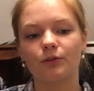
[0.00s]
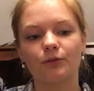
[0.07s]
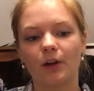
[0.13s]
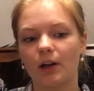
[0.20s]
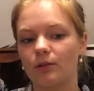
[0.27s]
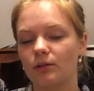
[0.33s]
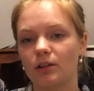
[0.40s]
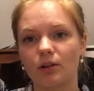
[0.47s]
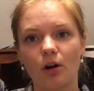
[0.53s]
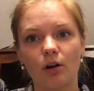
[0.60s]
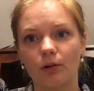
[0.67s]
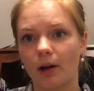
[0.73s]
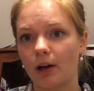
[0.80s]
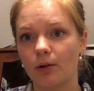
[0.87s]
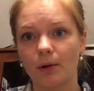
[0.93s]
have found in
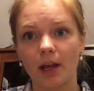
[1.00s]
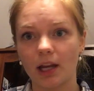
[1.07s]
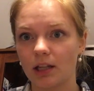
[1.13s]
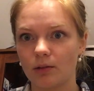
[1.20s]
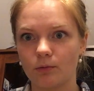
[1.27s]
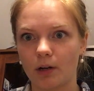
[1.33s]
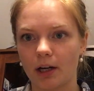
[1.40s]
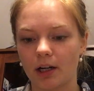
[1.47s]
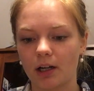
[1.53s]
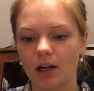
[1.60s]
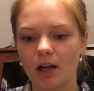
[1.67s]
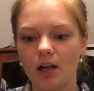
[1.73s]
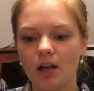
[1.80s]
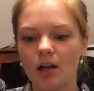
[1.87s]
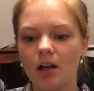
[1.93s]
Colorado anywhere.
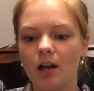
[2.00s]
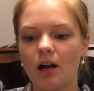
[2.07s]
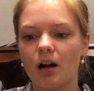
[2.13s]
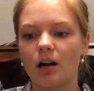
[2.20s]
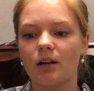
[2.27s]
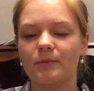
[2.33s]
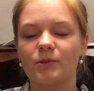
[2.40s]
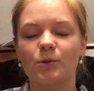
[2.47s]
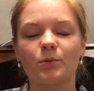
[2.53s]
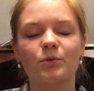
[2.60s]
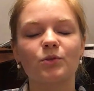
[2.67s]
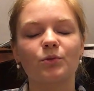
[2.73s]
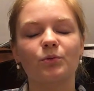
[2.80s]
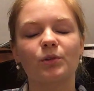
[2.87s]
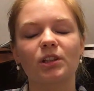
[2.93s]
So it was
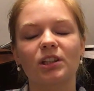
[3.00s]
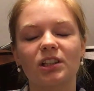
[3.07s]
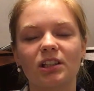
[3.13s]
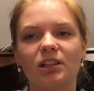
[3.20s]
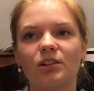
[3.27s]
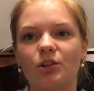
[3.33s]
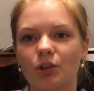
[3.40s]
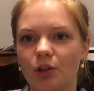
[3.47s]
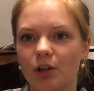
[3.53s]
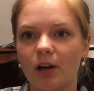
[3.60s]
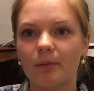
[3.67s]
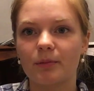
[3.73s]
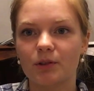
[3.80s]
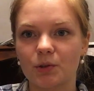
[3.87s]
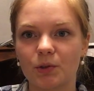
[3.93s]
a really good
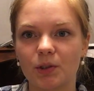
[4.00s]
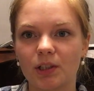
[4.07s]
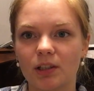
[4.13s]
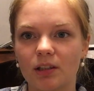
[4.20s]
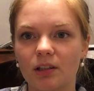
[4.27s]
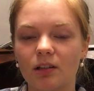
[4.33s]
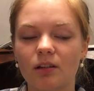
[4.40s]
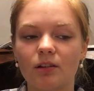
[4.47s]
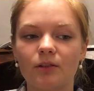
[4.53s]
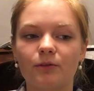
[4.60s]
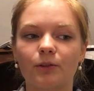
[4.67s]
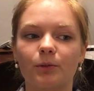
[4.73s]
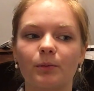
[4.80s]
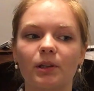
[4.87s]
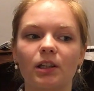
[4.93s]
opportunity
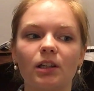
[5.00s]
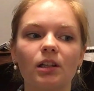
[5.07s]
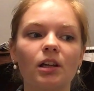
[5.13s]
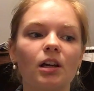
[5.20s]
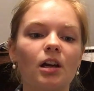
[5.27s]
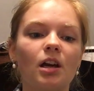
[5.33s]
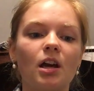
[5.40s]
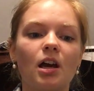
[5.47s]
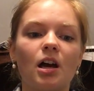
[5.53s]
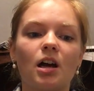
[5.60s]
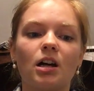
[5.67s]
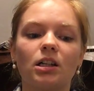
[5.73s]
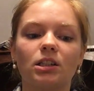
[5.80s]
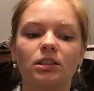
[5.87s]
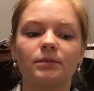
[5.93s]
for me,
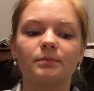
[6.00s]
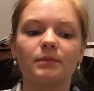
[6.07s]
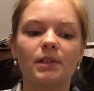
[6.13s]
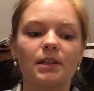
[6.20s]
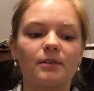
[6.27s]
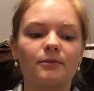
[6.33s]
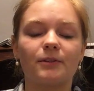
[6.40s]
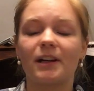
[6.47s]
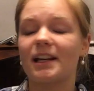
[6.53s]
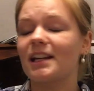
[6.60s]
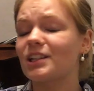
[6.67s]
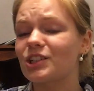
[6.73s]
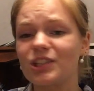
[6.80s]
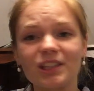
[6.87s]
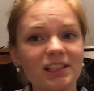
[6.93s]

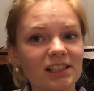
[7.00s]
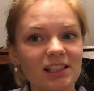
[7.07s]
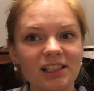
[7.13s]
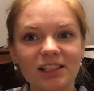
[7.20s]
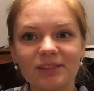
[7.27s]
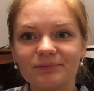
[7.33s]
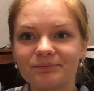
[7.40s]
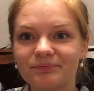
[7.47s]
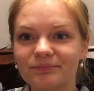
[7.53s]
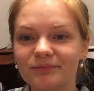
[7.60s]
financially,